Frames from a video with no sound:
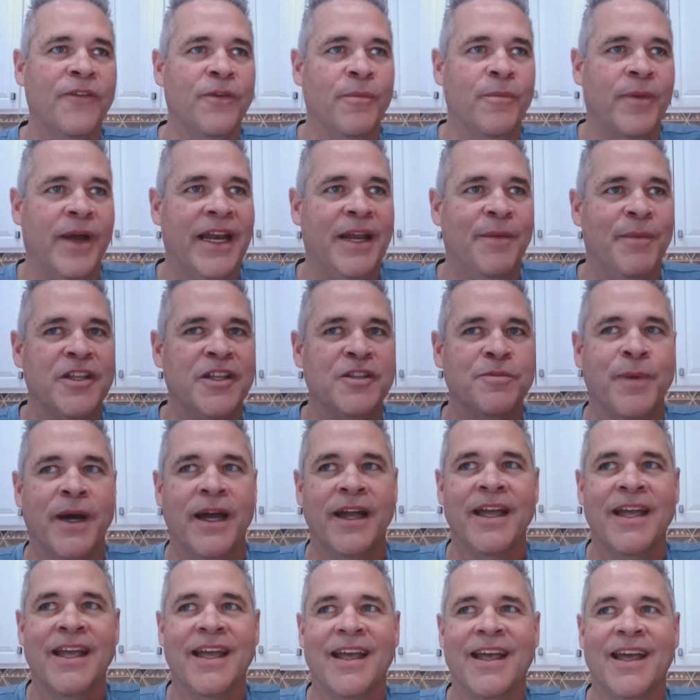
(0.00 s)
away from by any means,
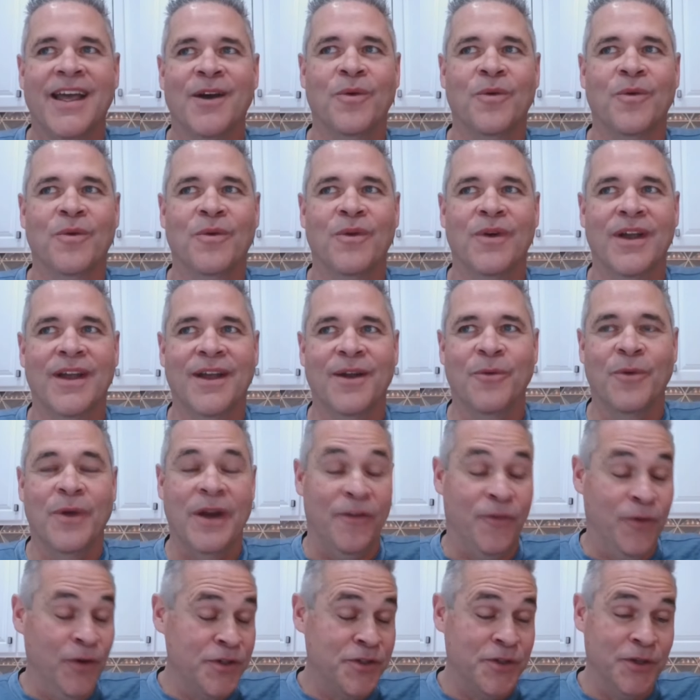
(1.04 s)
but
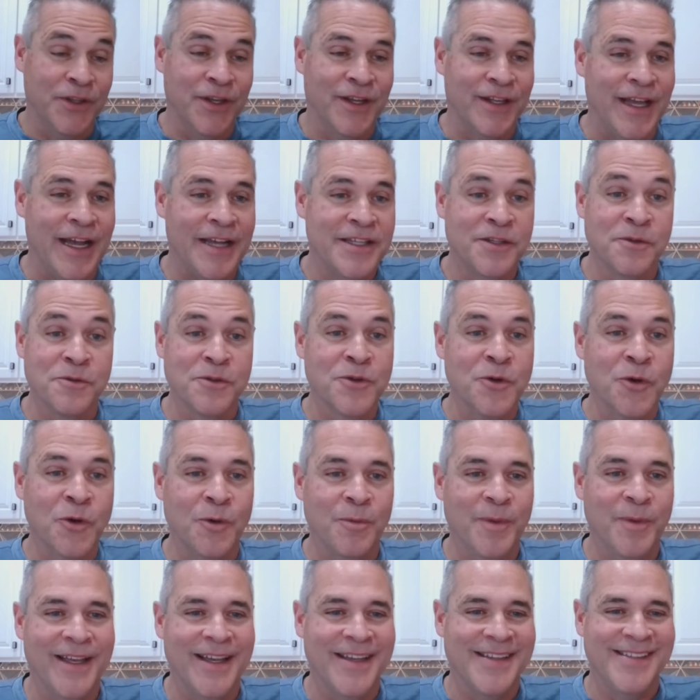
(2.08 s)
when I first took the class, it was
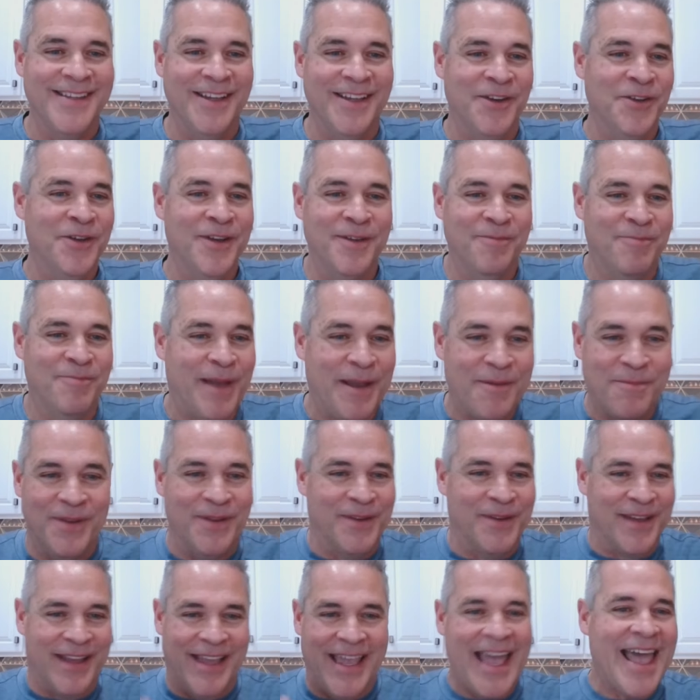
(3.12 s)
cool because, you could
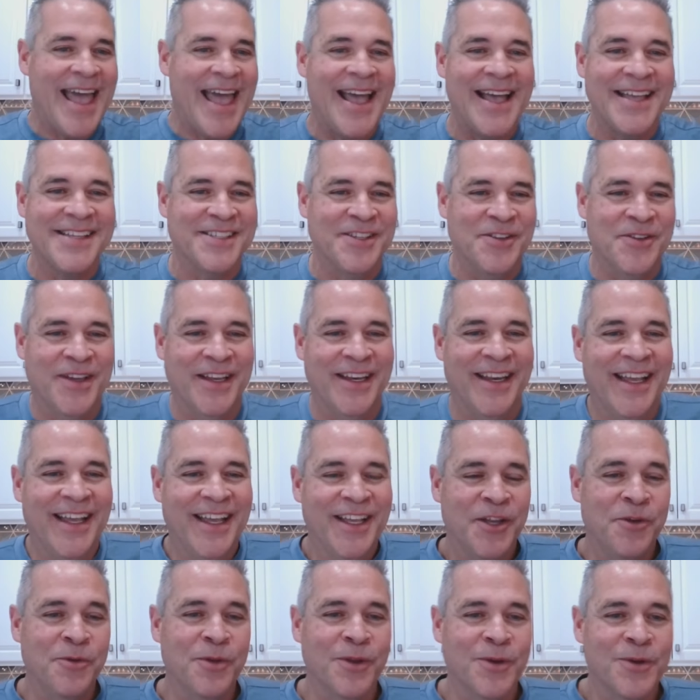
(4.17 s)
cast, you
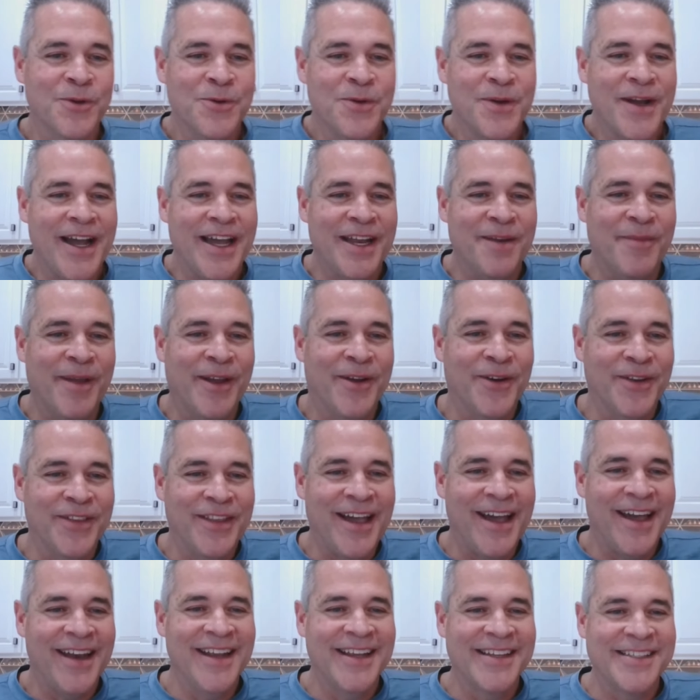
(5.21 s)
were the cool guy to make
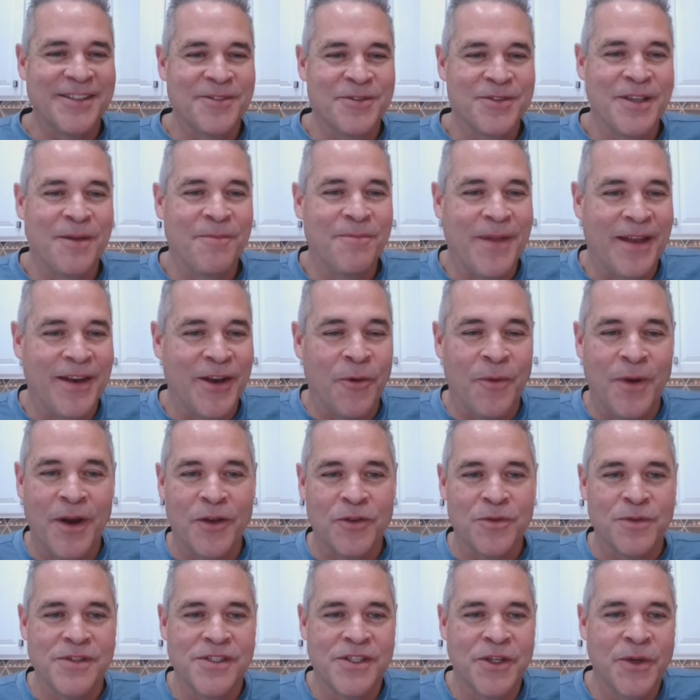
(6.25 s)
orthotics, and it was something that no one
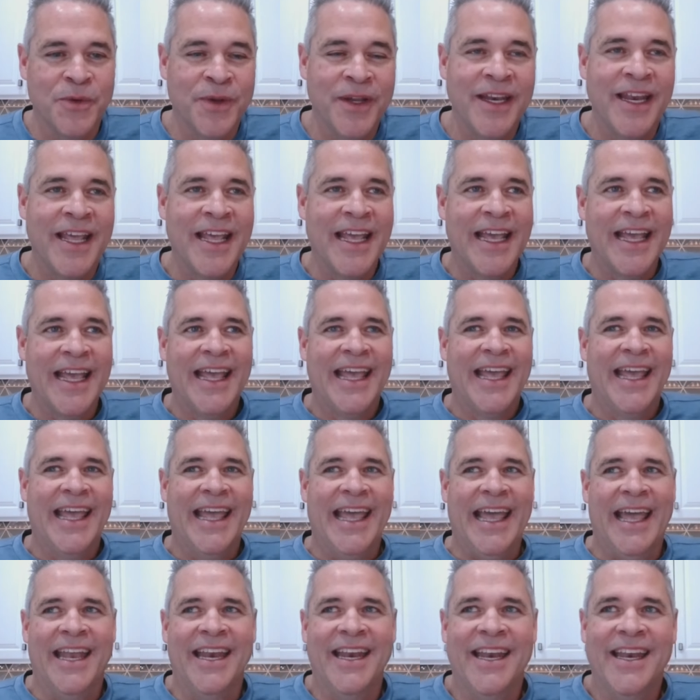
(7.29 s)
else was doing.
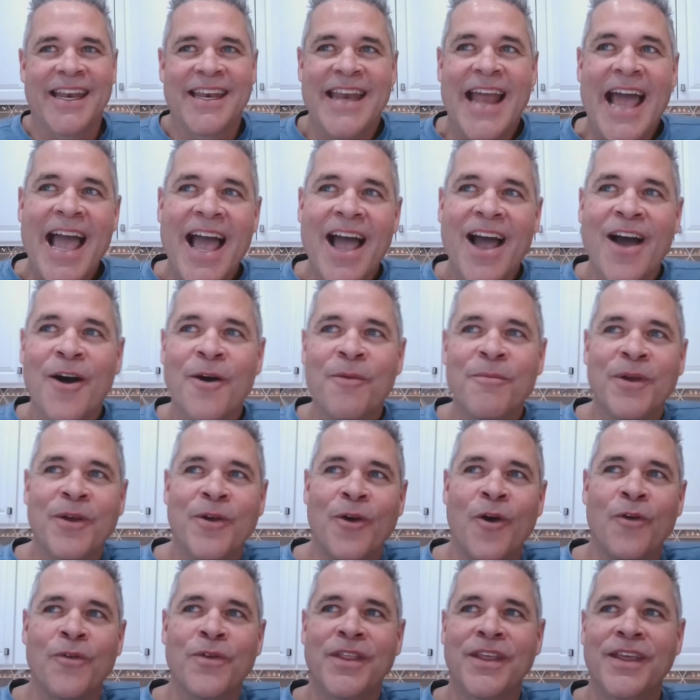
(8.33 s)
And now,
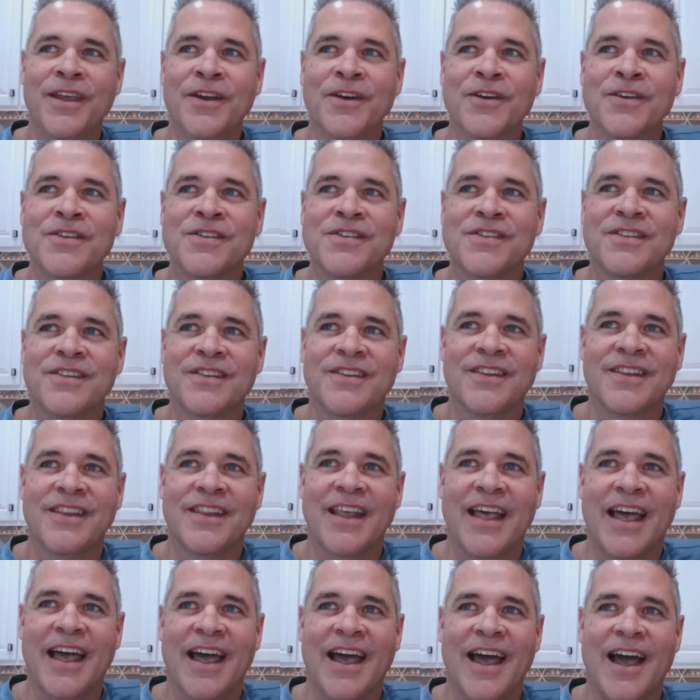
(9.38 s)
over the years,
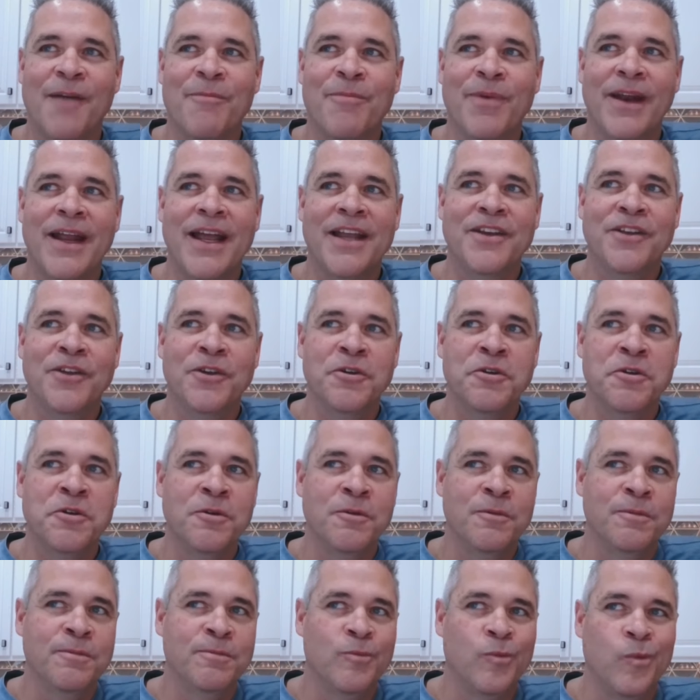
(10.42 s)
I bet I
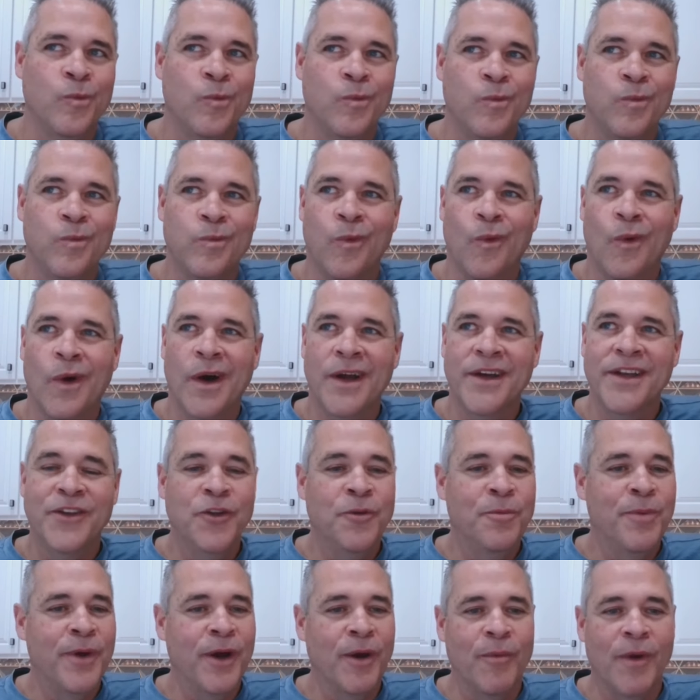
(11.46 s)
do 1 to
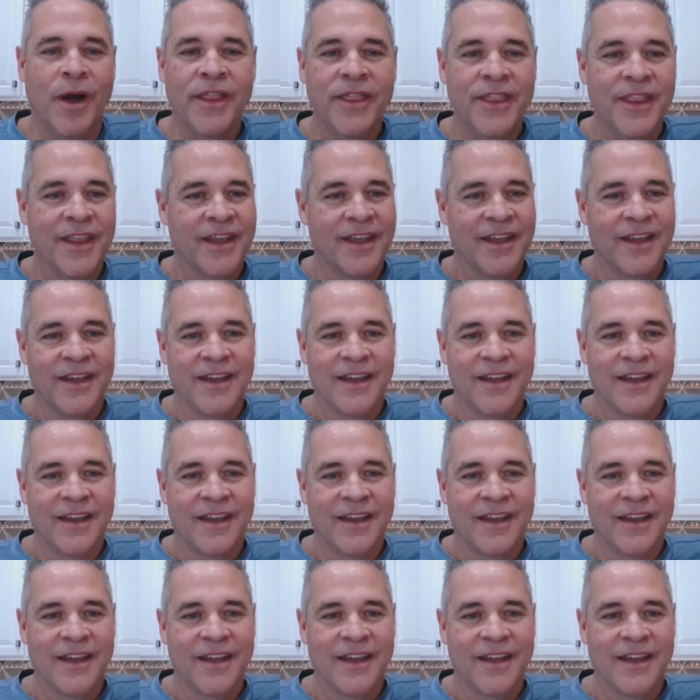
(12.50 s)
2 pair a month.